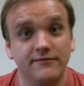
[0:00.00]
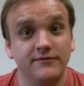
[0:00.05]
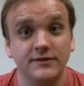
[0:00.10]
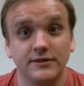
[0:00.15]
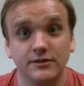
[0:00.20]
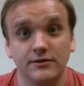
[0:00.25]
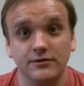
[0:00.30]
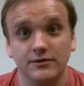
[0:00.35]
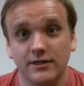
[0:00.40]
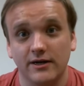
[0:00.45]

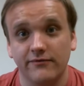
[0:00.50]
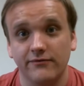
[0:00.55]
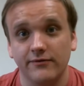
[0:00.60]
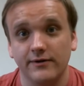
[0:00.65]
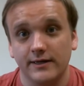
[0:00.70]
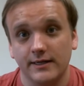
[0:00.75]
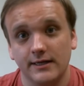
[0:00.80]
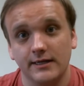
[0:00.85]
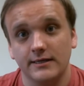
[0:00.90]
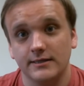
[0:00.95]
physical
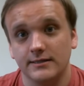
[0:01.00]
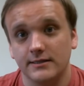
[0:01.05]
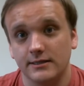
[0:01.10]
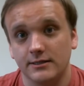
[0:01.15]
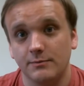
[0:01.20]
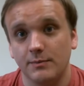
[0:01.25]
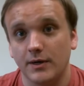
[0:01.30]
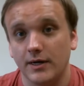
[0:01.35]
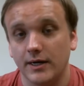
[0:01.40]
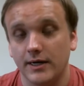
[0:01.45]
suffering that he's
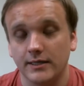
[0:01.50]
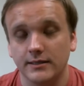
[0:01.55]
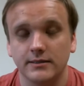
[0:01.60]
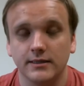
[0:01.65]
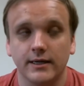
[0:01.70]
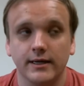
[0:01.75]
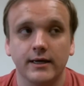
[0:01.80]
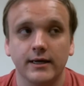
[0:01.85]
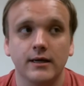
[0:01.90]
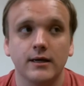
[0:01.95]

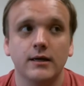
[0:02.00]
experiencing.